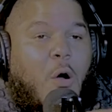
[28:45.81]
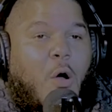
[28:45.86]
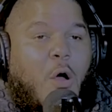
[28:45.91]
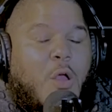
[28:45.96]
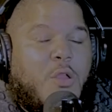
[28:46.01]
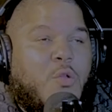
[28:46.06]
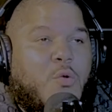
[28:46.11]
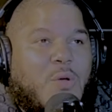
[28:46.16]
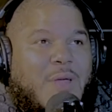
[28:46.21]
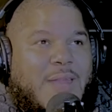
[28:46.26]

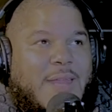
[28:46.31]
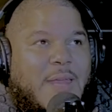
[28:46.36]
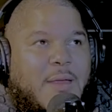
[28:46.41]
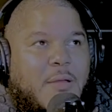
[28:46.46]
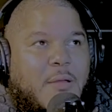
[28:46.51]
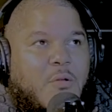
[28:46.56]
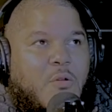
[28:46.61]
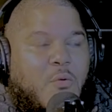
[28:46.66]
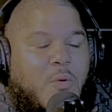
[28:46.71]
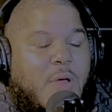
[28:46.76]
all you can
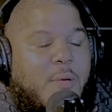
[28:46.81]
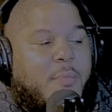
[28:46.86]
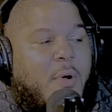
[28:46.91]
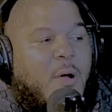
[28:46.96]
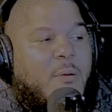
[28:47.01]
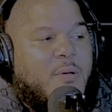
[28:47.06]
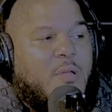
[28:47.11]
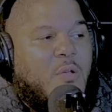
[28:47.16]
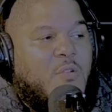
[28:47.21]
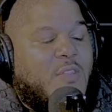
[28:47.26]
eat Korean
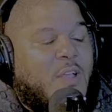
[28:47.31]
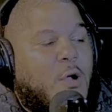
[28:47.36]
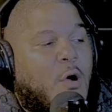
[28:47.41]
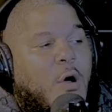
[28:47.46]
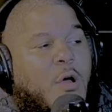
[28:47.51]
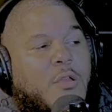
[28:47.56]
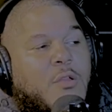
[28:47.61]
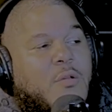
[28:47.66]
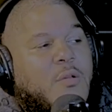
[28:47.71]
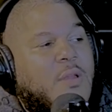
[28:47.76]
barbecue is like
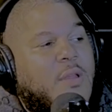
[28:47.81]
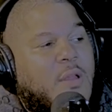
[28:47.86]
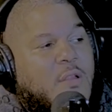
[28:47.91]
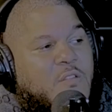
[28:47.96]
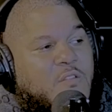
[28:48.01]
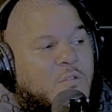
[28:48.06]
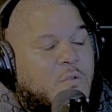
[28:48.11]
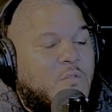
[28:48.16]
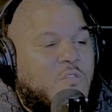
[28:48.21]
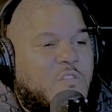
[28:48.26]
all you can eat
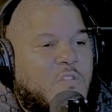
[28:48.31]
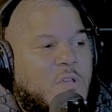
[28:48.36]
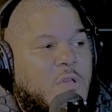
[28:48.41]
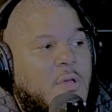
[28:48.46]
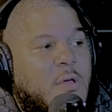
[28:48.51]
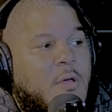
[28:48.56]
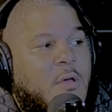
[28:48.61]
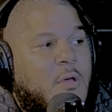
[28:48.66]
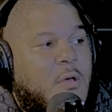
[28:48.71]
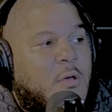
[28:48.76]
sushi.
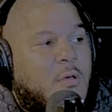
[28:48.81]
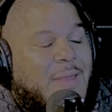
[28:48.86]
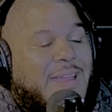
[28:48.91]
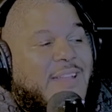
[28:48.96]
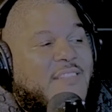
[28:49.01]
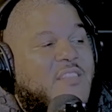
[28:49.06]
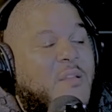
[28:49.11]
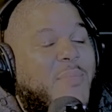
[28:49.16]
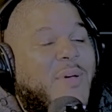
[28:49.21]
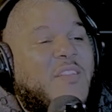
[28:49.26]
Like
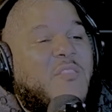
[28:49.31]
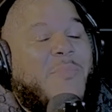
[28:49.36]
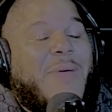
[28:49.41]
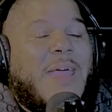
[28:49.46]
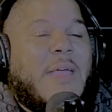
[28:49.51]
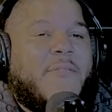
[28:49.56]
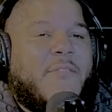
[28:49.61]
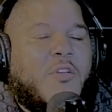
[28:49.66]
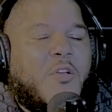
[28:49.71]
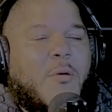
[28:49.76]
it's the best
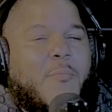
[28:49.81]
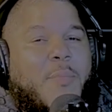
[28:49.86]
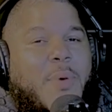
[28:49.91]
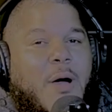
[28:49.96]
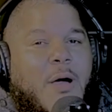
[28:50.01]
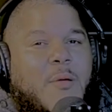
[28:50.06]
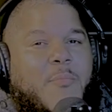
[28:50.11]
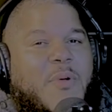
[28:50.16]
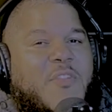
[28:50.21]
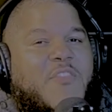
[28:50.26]
bang for your
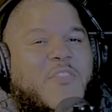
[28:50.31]
buck, but you're